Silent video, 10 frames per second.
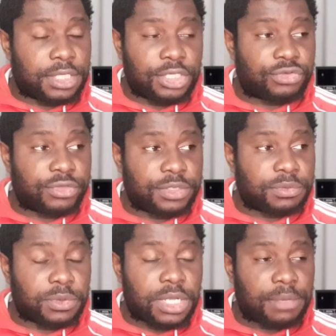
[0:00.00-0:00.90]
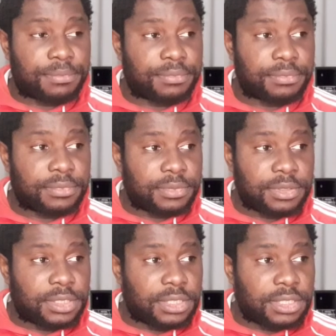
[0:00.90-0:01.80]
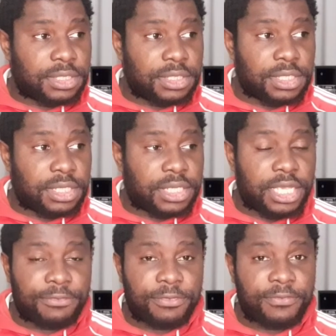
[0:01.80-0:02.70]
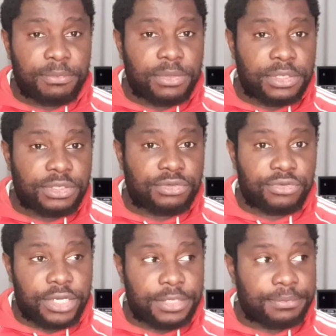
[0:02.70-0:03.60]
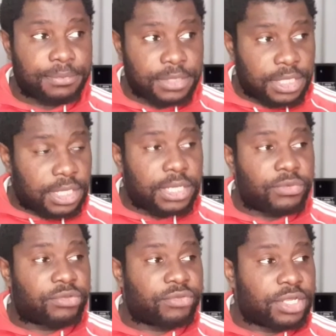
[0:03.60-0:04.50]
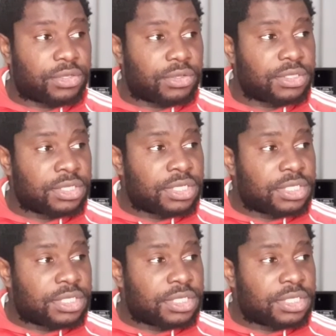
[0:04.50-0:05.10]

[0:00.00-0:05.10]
injuries will come in every footballer's career. Anyway, reading on.